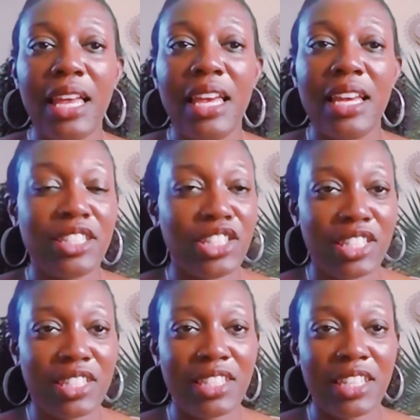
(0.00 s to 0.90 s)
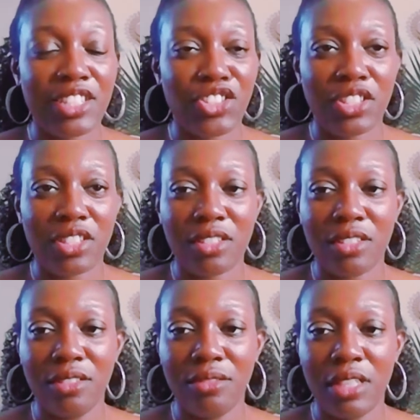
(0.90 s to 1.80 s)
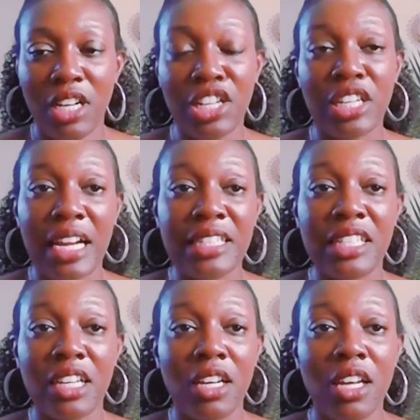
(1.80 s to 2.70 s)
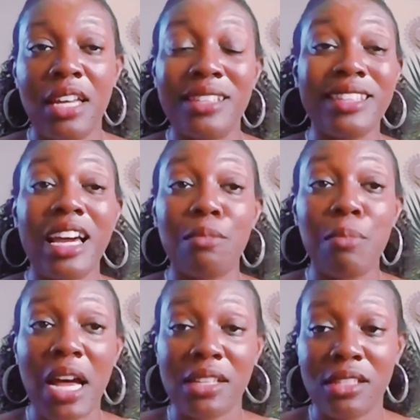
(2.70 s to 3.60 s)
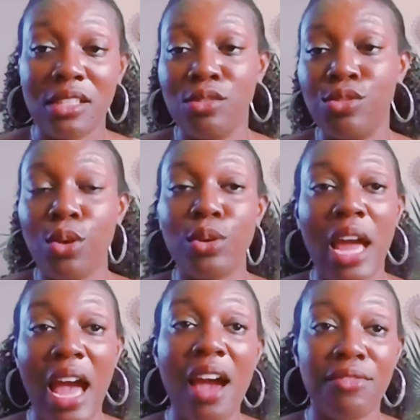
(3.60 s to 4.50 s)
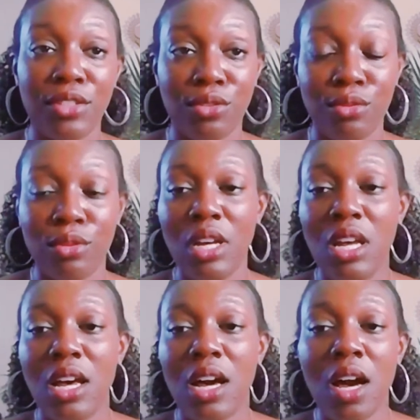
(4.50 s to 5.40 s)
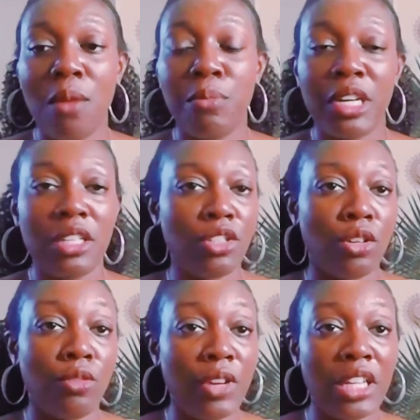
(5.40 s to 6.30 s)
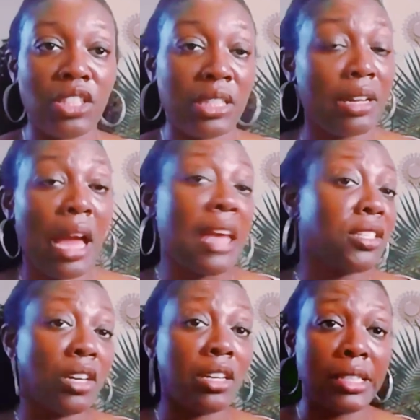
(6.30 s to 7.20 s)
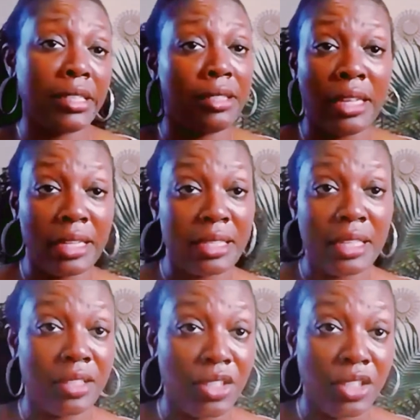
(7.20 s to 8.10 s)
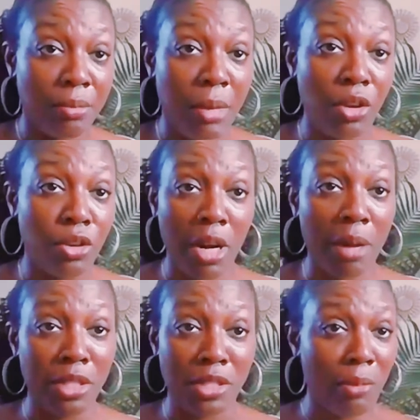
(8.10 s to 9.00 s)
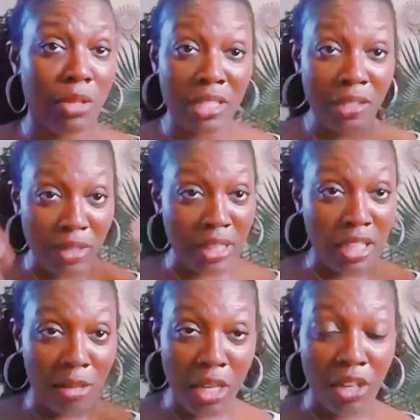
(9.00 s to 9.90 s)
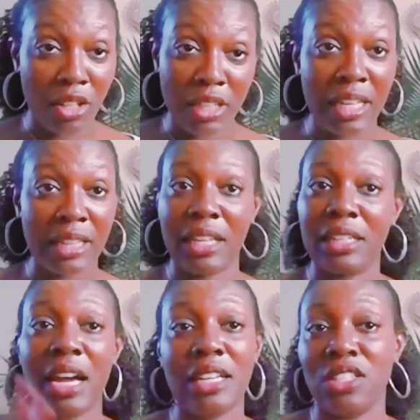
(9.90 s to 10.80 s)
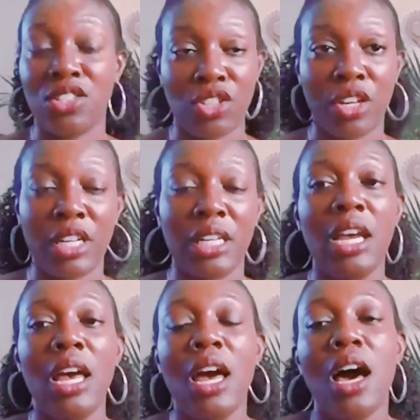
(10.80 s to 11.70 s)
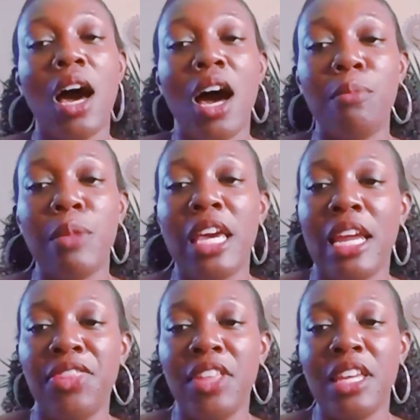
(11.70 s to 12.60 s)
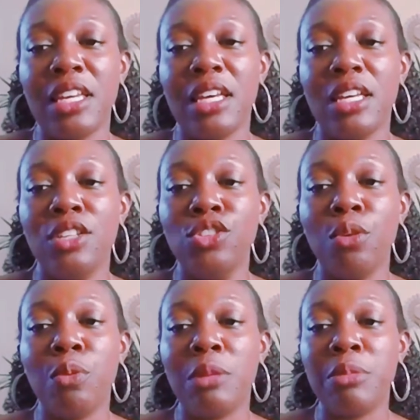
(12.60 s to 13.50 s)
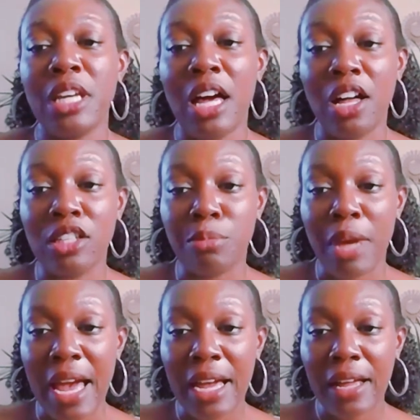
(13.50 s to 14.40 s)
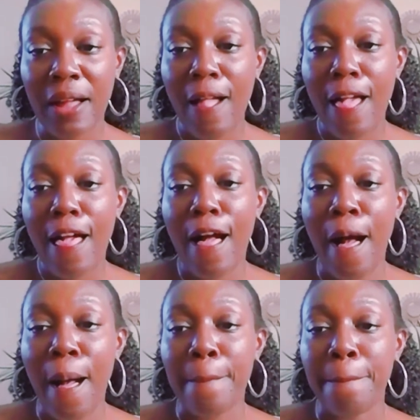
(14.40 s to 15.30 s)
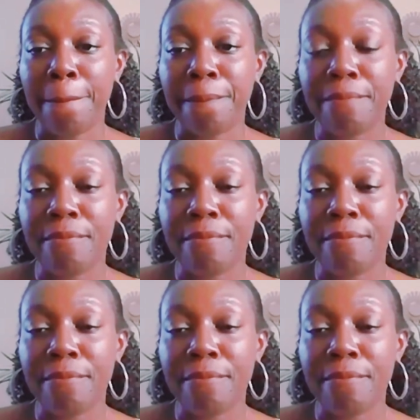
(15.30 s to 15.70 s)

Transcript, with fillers: it's just it's just a good idea. It's not a must. You don't have to. Um, but you know, eventually, like I started, like I said, I started in my own apartment, so I wasn't even thinking about all that. Like I just started, um, and I think you don't want to be held back. Um,